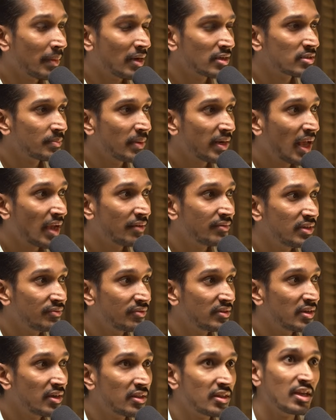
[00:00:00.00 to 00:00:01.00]
my mastermind, I have
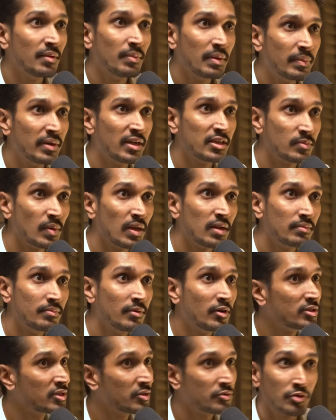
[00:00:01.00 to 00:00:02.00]
refunded 3 people as well
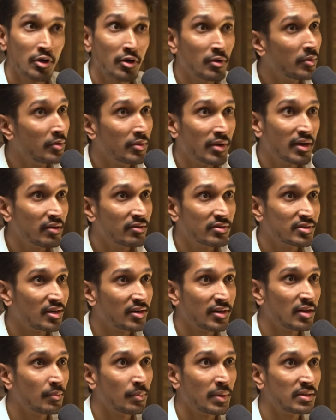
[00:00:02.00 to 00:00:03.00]
because I was not able to get a
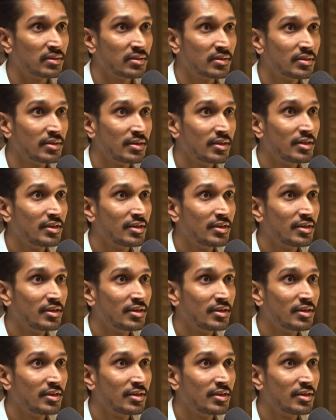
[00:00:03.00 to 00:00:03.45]
result in a month.